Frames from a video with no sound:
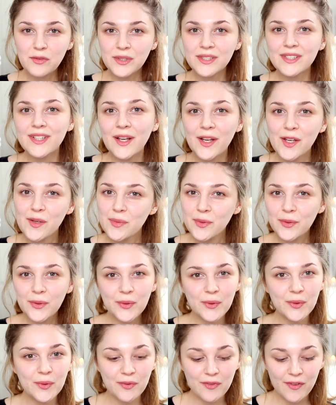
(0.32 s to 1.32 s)
everyone, hope
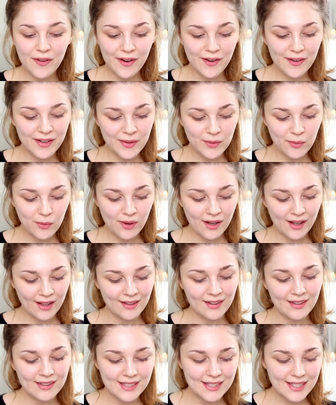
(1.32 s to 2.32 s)
you're all very
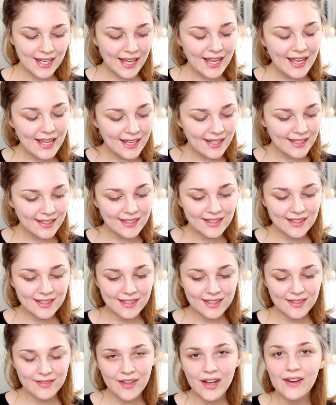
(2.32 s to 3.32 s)
well. Today
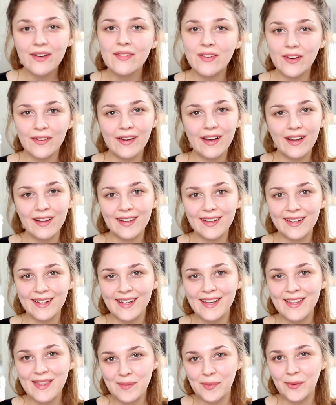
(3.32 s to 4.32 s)
it's very
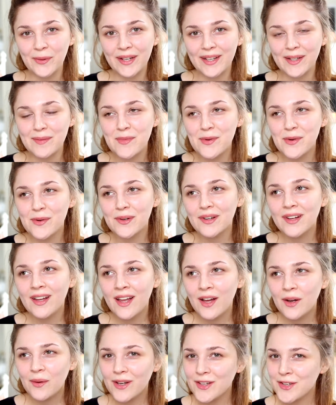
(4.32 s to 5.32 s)
early in the morning. I'm not
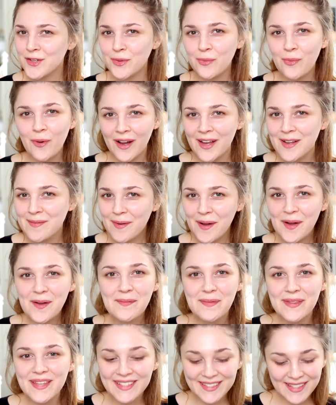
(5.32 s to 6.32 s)
quite sure why I'm
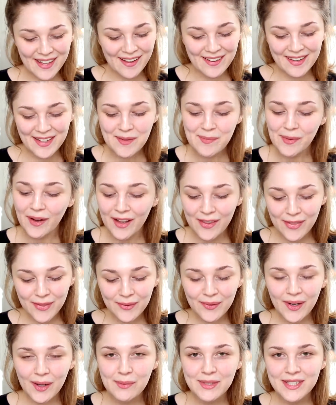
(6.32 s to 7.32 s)
up this early, but I
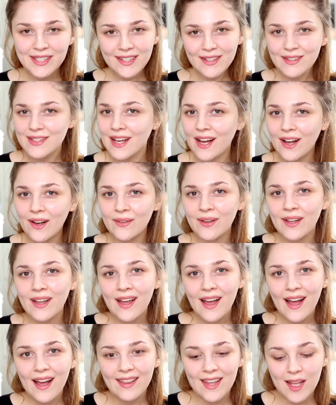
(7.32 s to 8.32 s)
thought I would sit you down
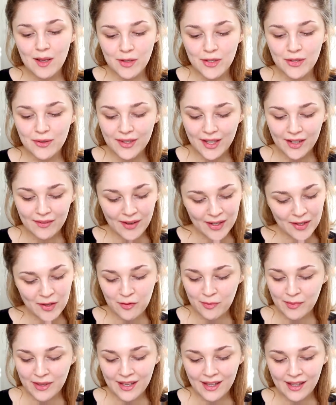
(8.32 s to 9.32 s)
and let you get
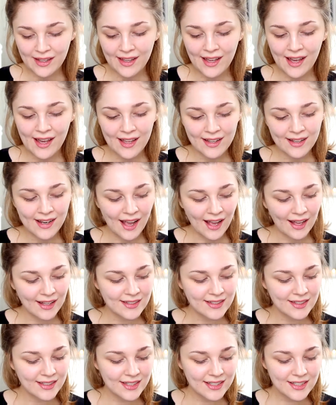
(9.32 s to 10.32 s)
ready with me again,
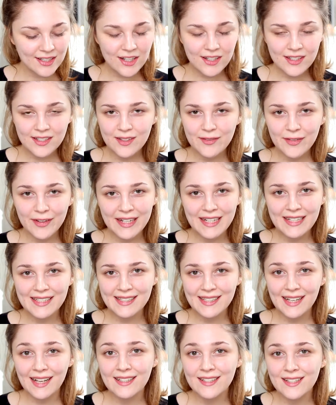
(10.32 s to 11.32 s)
and it's just a very
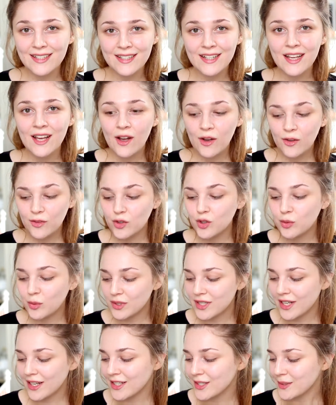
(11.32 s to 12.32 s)
standard
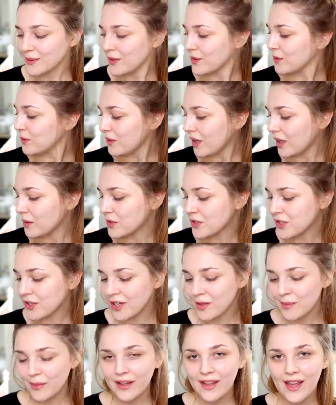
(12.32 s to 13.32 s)
normal day, so I thought I would
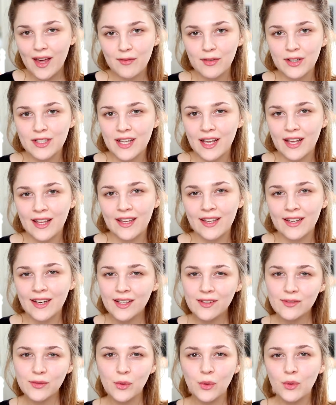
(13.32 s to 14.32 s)
show you my everyday
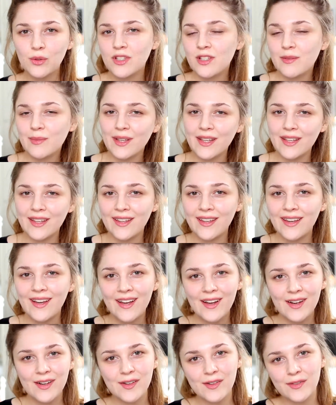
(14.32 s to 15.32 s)
kind of autumny
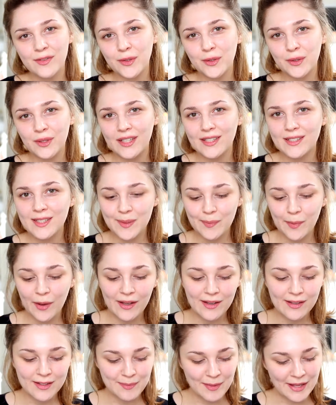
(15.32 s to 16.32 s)
fall
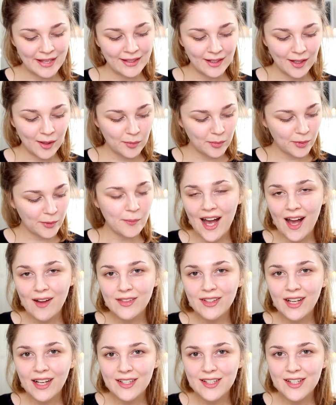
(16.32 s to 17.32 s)
inspired makeup. I
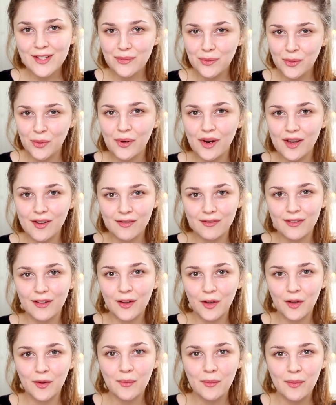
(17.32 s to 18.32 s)
haven't actually worn a
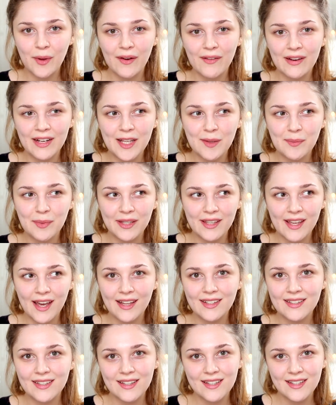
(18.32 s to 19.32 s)
full-on berry lip
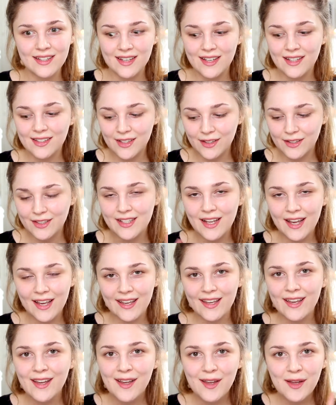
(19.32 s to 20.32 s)
yet this year, so
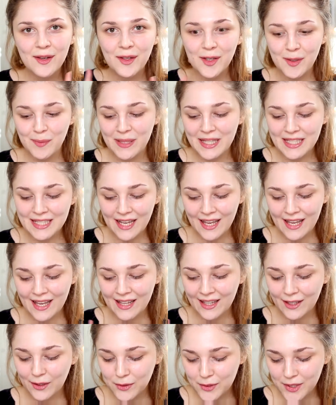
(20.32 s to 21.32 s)
today could be the
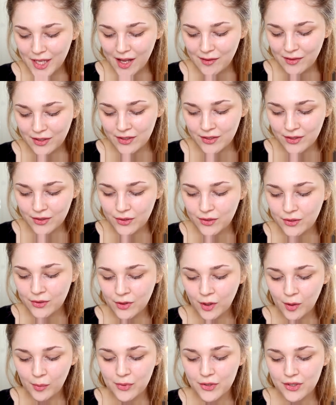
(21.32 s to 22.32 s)
day, and I also have a
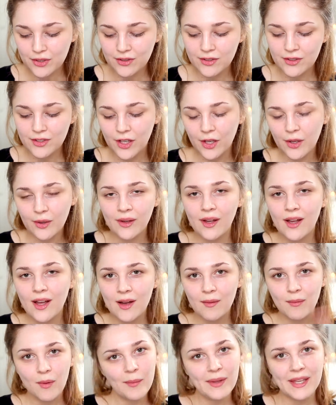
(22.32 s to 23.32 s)
nude option, so
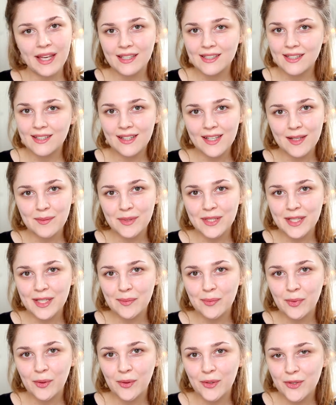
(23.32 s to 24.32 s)
when we get to the
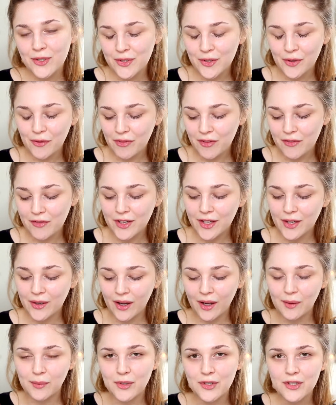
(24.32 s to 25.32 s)
lipstick portion of the
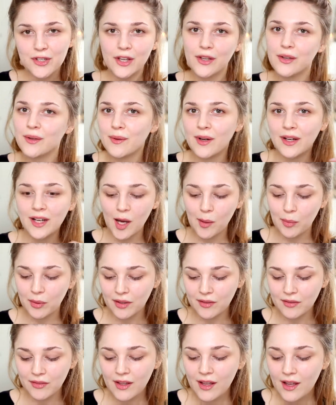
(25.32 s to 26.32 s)
video I will show you a
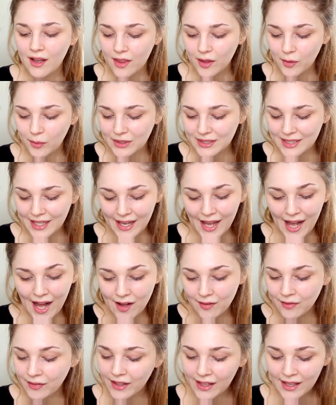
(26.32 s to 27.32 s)
couple of the ones that I
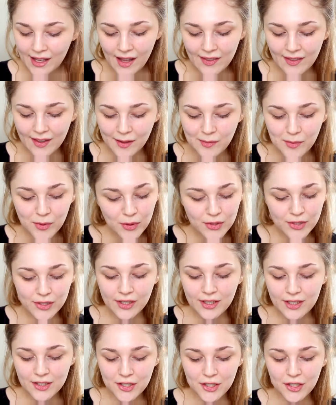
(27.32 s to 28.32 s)
have here, and then I'm
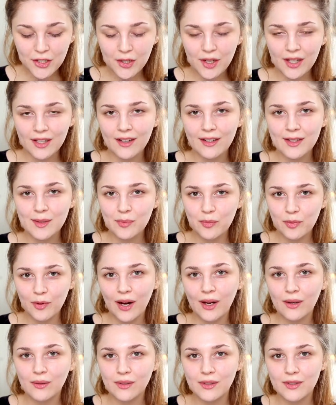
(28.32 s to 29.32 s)
also going to do a nice
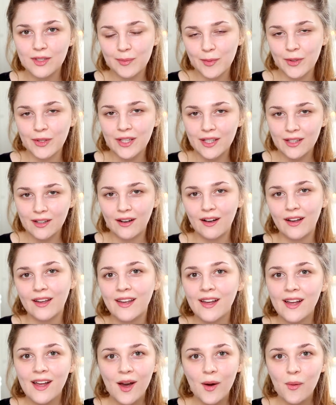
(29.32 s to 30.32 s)
brown smoky
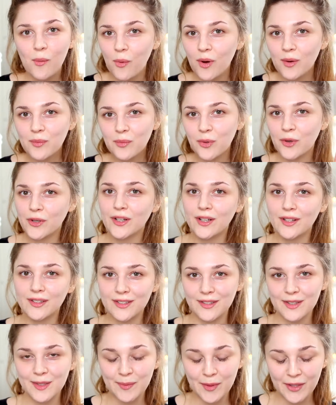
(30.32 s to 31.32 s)
eye, one
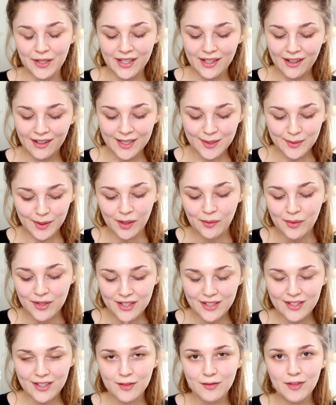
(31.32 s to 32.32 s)
product smoky eye as well,
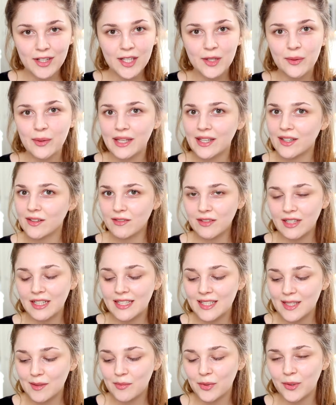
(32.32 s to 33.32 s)
which is just really quick,
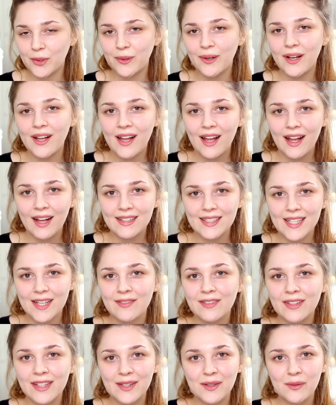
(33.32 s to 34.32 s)
really simple, and
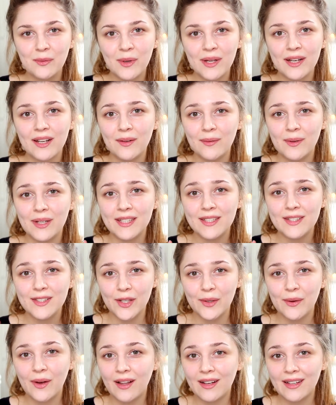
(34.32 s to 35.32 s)
definitely a winner when it's
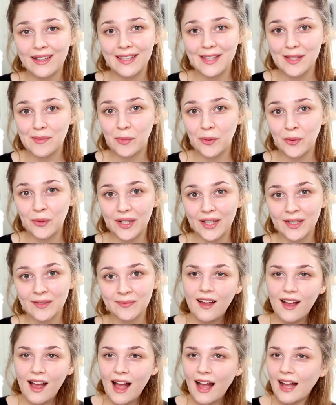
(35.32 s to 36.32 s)
so early in the
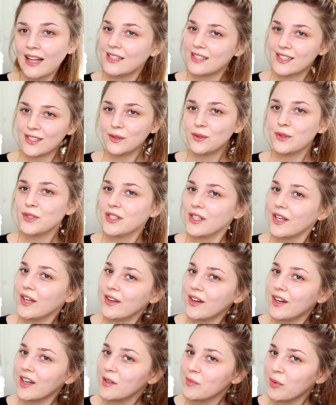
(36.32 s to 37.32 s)
morning. And also
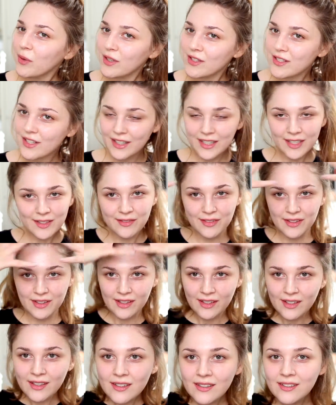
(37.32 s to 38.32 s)
I apologise
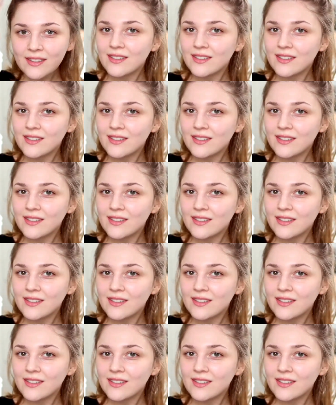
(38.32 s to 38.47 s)
for